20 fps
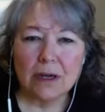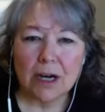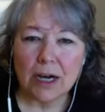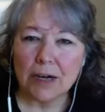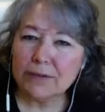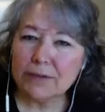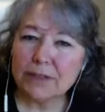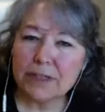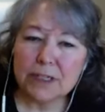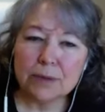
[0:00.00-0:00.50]

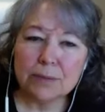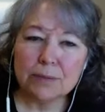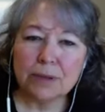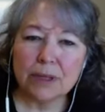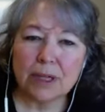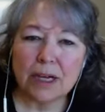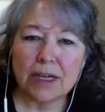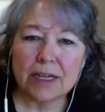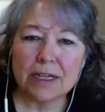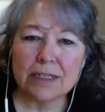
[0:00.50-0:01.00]
often
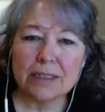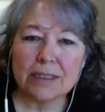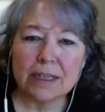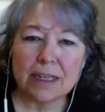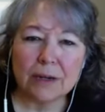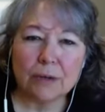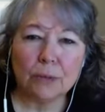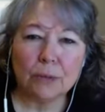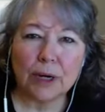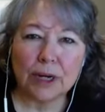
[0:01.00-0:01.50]
implies
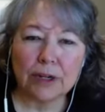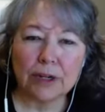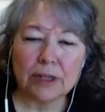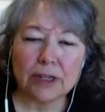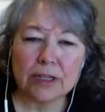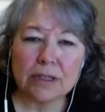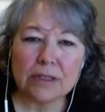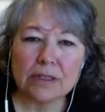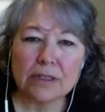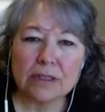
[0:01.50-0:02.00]
an
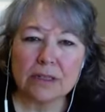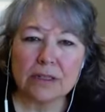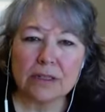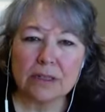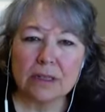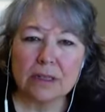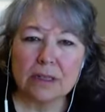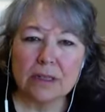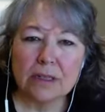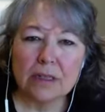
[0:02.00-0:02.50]
awareness
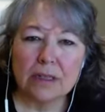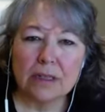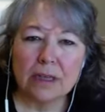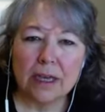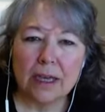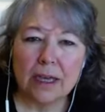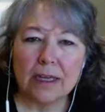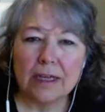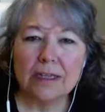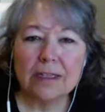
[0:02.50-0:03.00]

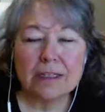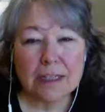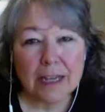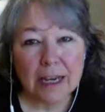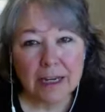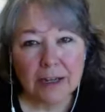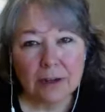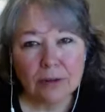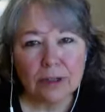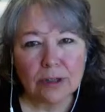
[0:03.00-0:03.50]
and
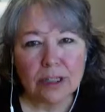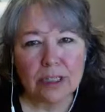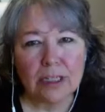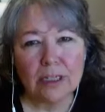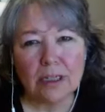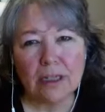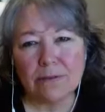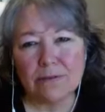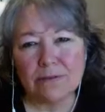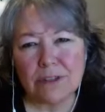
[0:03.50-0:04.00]

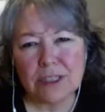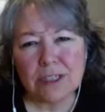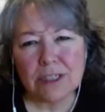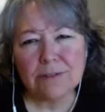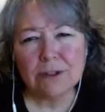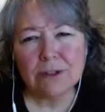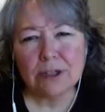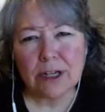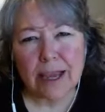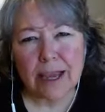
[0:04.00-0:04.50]
integrity of
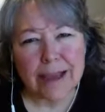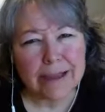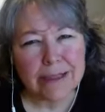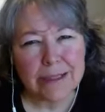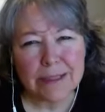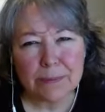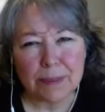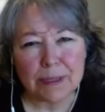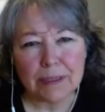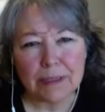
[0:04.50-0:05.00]
different
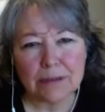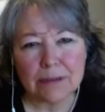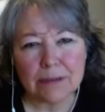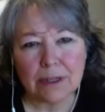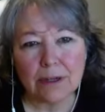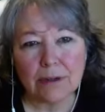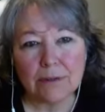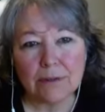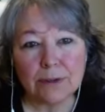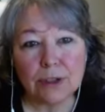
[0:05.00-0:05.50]
aspects
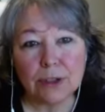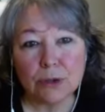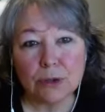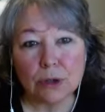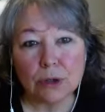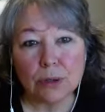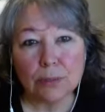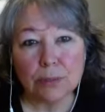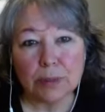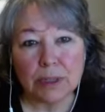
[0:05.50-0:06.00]
of
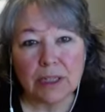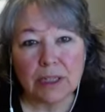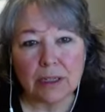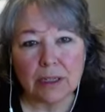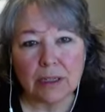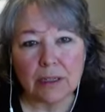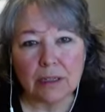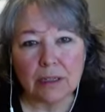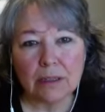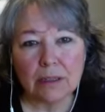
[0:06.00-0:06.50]
your
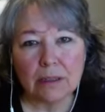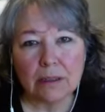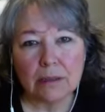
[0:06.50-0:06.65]
being